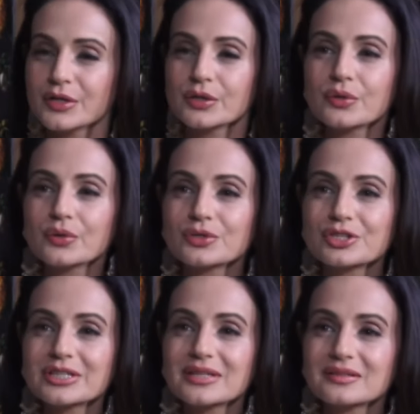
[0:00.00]
You know,
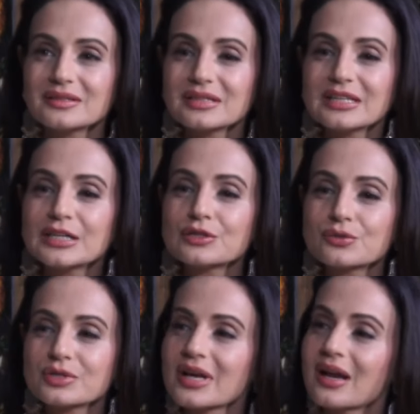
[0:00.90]
she doesn't need
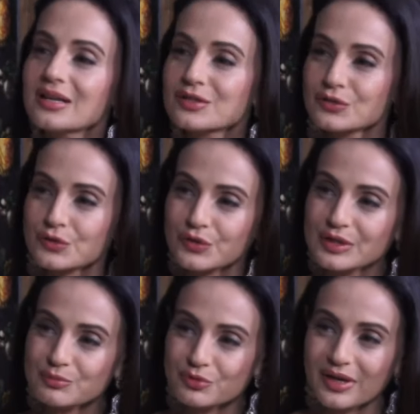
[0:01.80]
to yell and
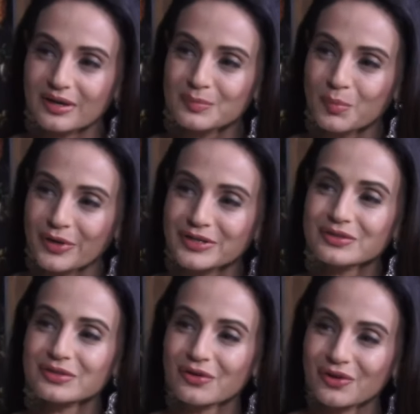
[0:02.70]
scream to get her point
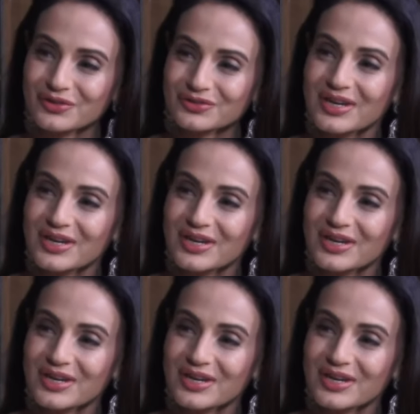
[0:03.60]
across.